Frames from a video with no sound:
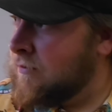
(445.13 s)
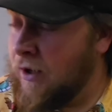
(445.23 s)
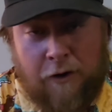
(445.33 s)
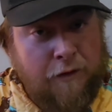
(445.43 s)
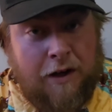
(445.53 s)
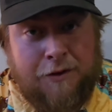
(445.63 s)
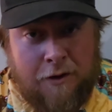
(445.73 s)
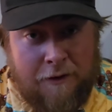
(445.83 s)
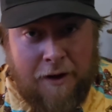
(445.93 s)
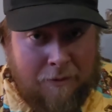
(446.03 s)
don't know if you guys
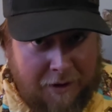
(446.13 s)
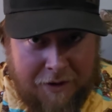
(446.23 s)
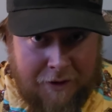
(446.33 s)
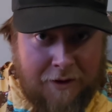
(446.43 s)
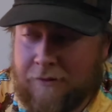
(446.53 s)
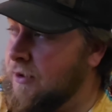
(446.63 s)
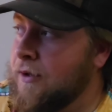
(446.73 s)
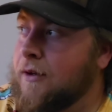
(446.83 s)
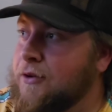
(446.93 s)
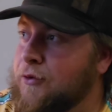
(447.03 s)
heard that, but it's
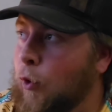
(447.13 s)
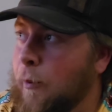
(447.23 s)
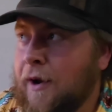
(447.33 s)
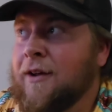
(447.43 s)
storming